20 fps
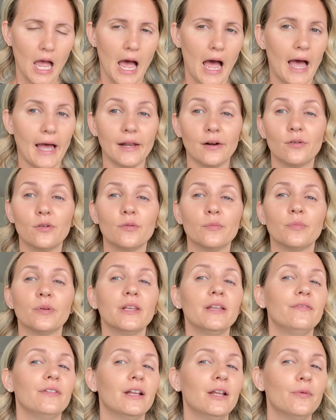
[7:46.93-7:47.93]
I don't
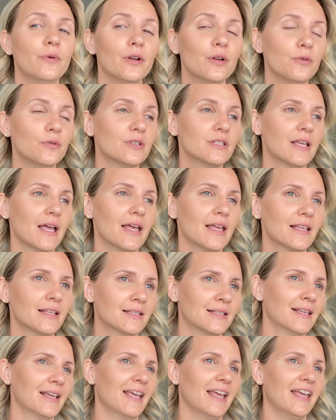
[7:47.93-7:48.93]
believe anyone who
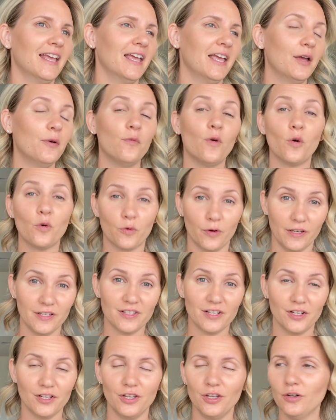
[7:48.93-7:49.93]
says it won't crease
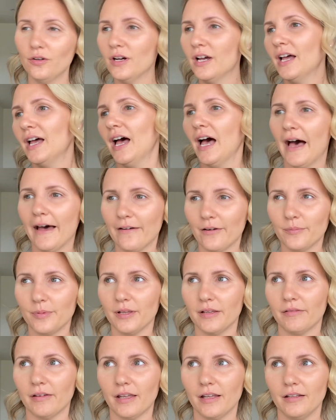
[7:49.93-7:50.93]
on you. I don't
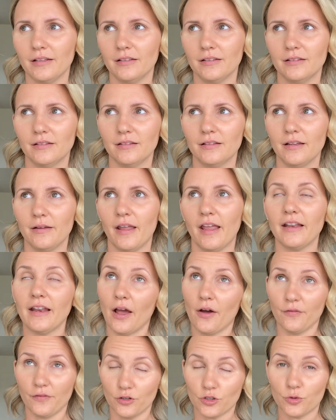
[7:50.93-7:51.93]
believe it. Now,
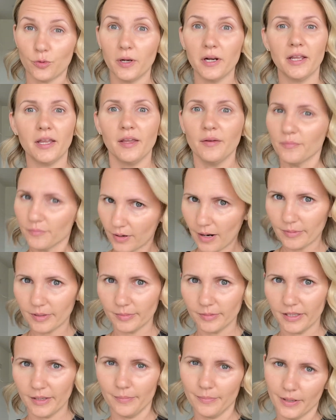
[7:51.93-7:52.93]
if you're 20,
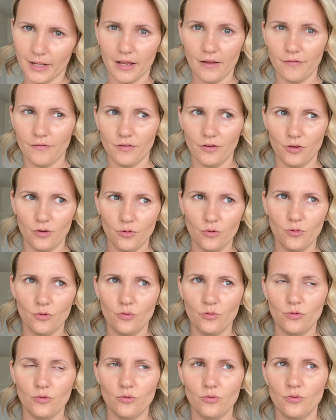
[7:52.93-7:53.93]
probably, but if
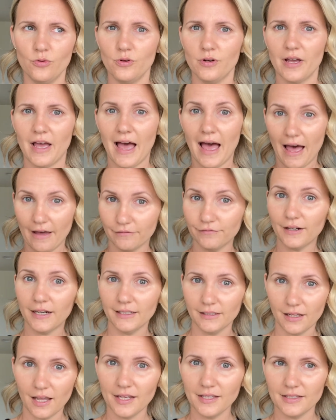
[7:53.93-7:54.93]
you have fine
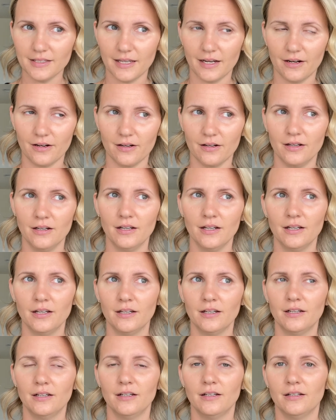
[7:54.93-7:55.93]
lines there,
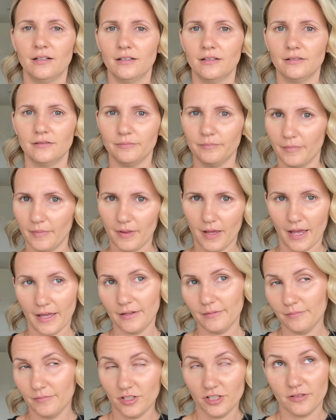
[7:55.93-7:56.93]

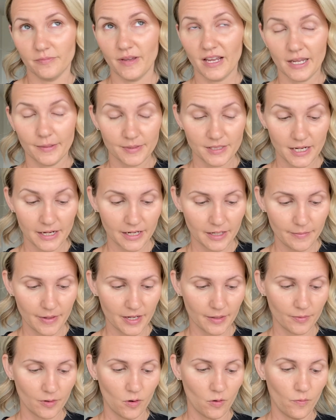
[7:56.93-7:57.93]
makeup's not going to make
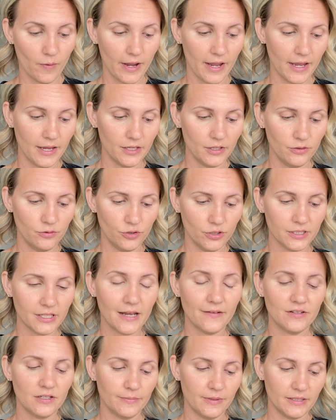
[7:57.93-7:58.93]
them go away. You just
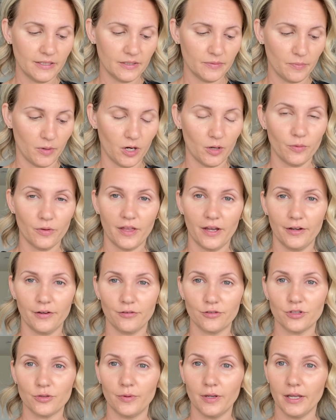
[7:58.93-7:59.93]
have to be smart with how you're
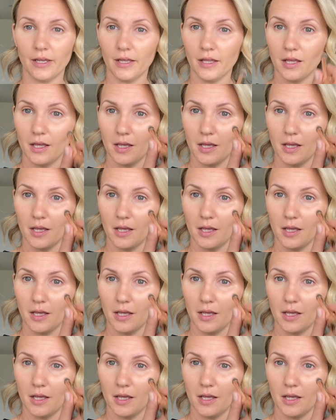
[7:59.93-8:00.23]
doing it.